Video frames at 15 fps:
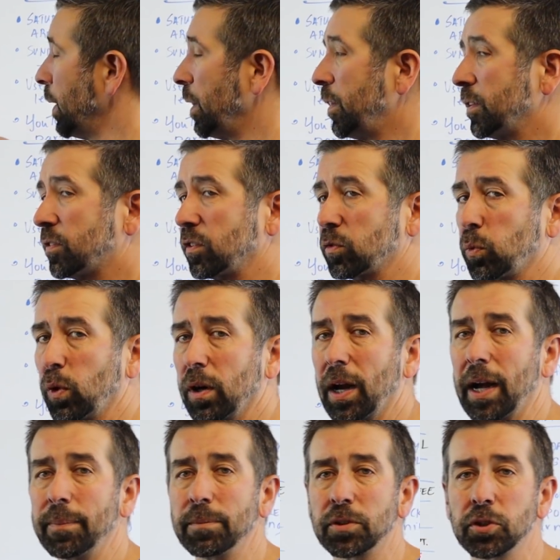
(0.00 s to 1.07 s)
this is where
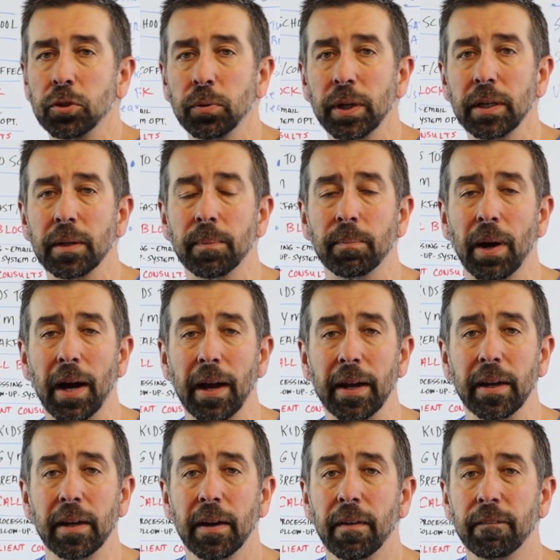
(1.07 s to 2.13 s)
I'm doing
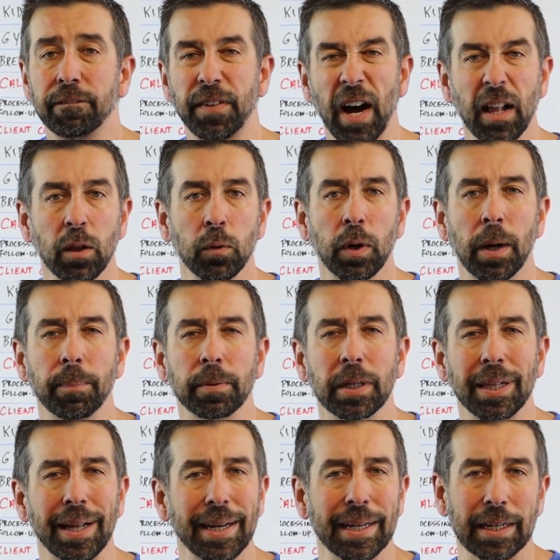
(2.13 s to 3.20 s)
my follow-up
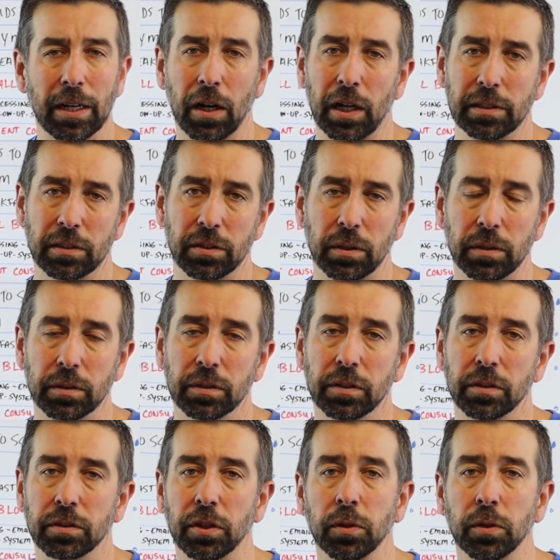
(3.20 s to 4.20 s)
client consults.